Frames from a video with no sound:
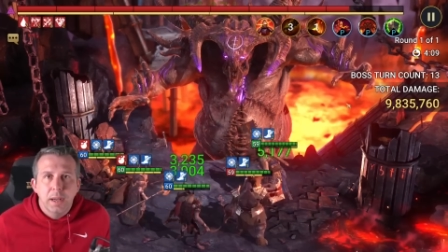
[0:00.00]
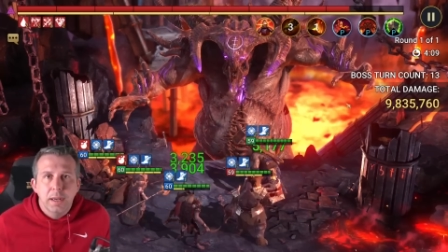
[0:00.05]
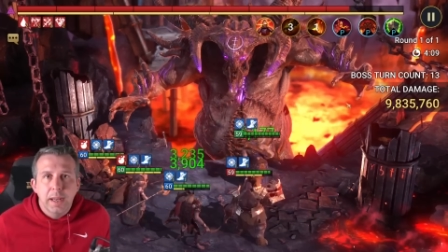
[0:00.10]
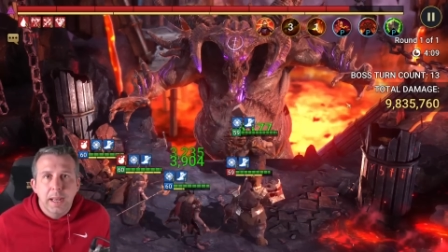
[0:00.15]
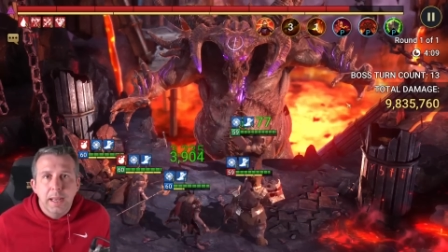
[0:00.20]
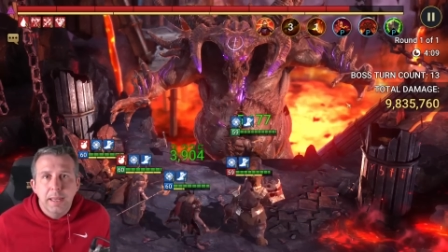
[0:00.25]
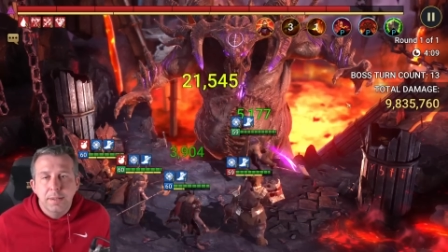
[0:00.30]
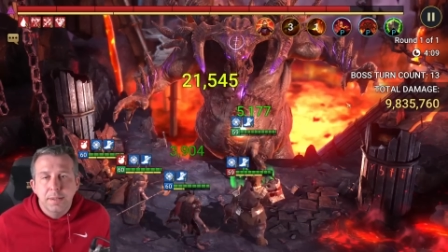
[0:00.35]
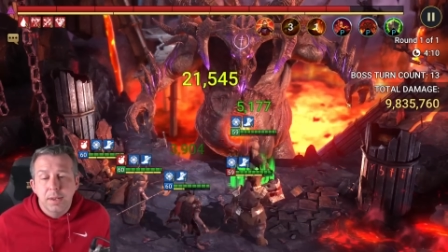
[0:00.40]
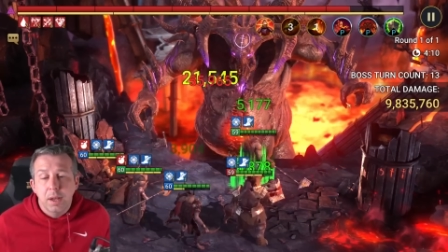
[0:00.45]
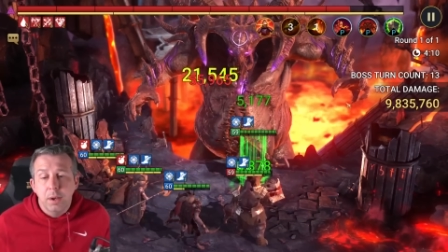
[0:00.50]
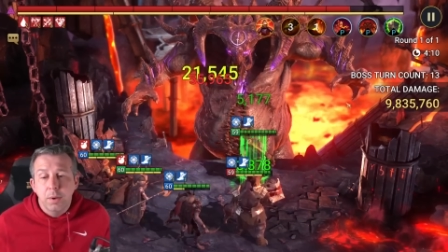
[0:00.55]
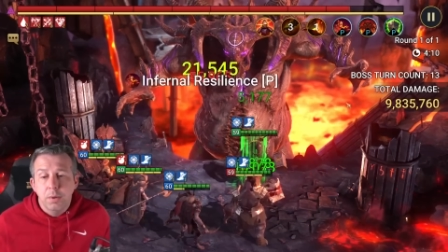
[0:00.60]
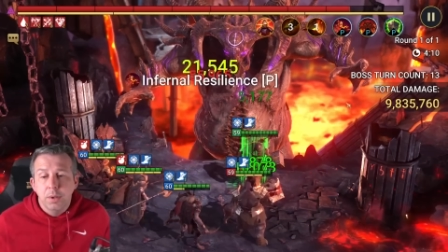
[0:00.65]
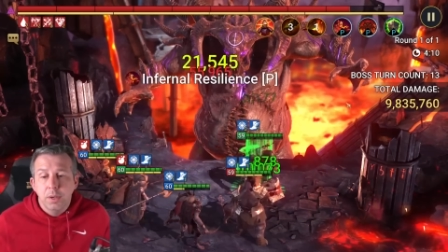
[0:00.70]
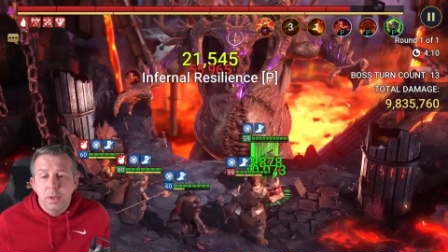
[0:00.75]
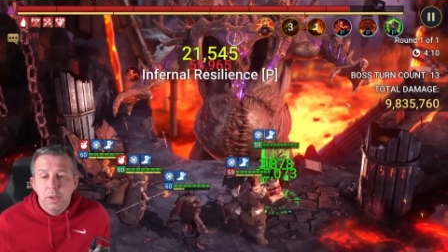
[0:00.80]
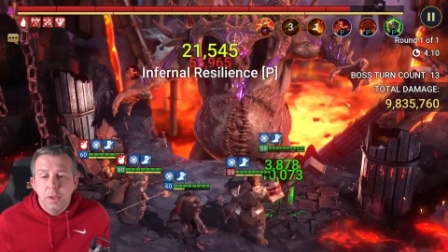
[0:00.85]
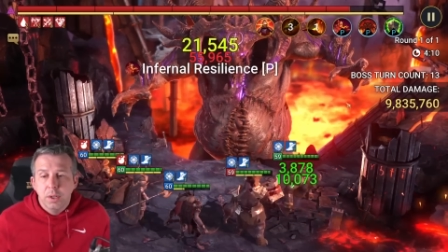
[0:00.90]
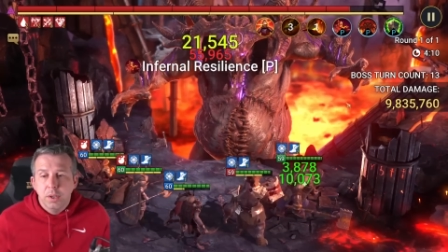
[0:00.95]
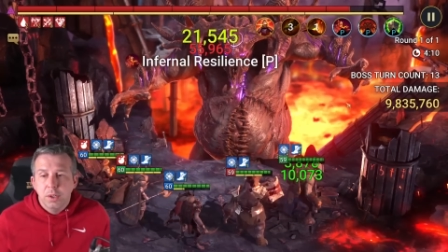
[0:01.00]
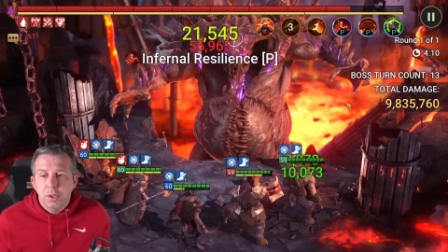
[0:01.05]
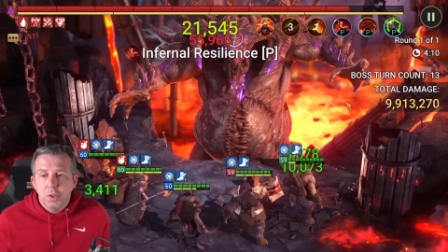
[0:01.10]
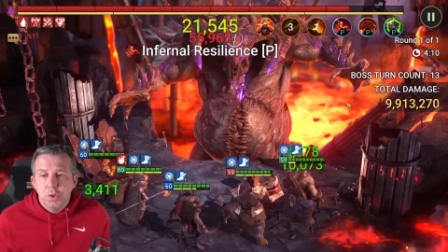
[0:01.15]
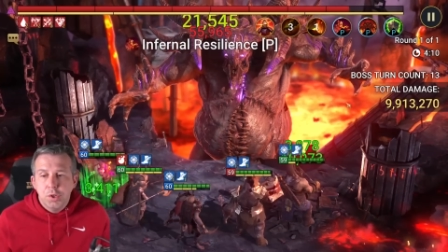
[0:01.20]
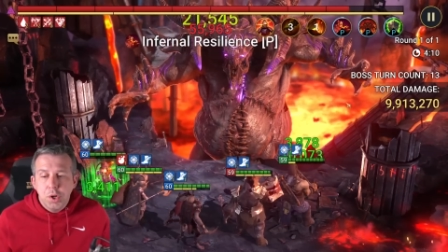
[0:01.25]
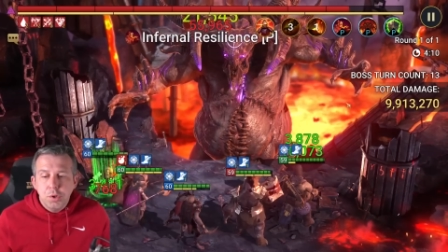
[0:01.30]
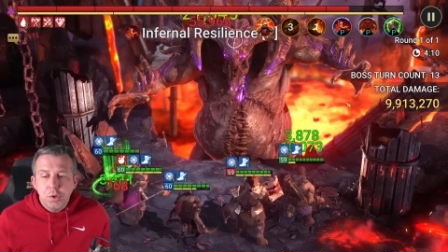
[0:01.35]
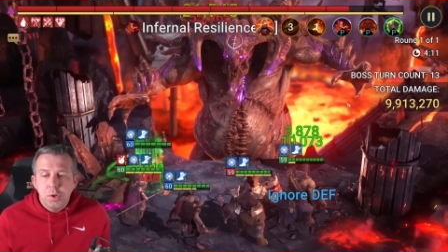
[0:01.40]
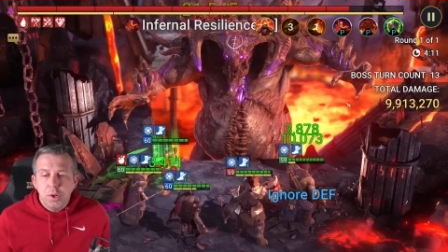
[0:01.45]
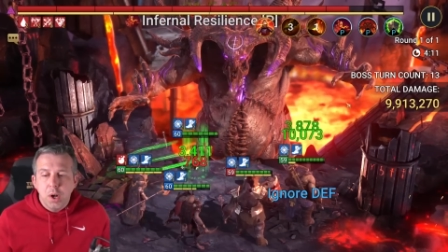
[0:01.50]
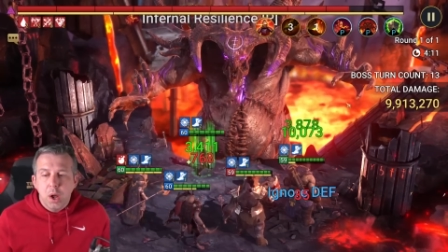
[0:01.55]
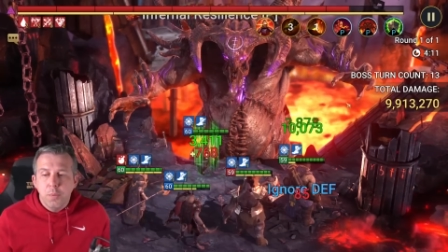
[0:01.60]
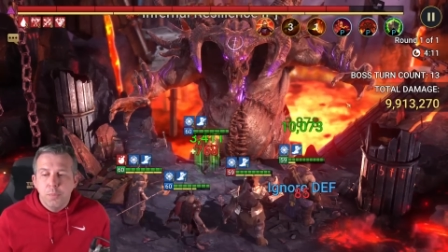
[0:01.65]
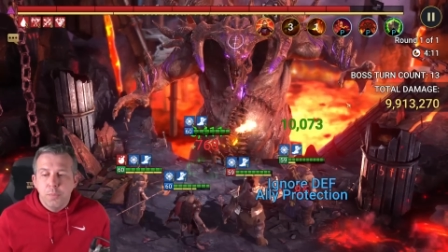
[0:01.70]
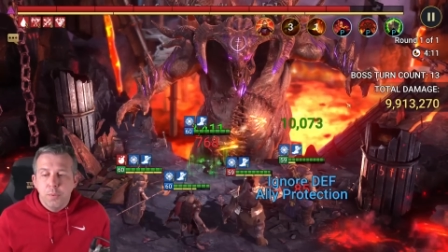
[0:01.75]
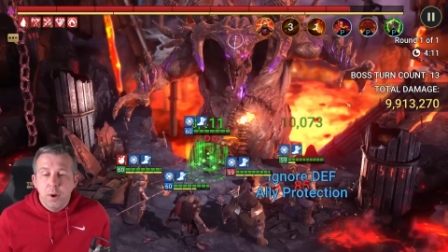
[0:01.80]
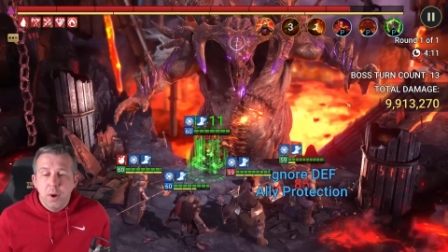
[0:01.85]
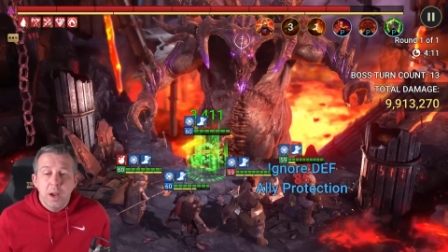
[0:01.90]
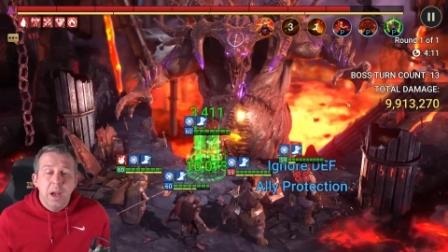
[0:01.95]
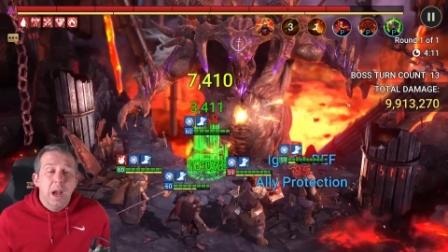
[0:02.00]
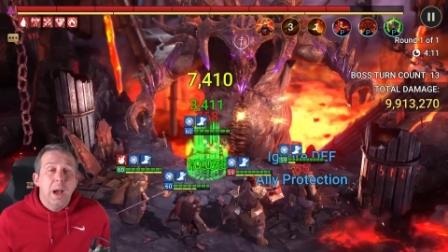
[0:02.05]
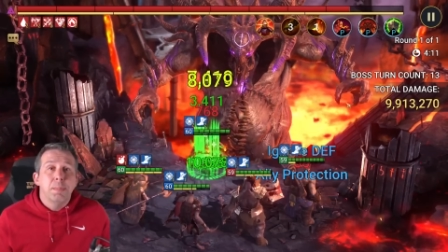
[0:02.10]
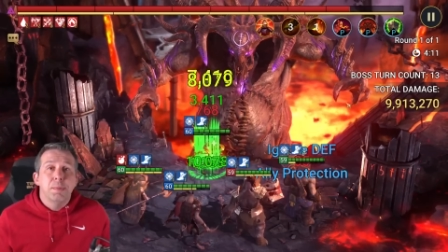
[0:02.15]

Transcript: Okay, so should you go for it?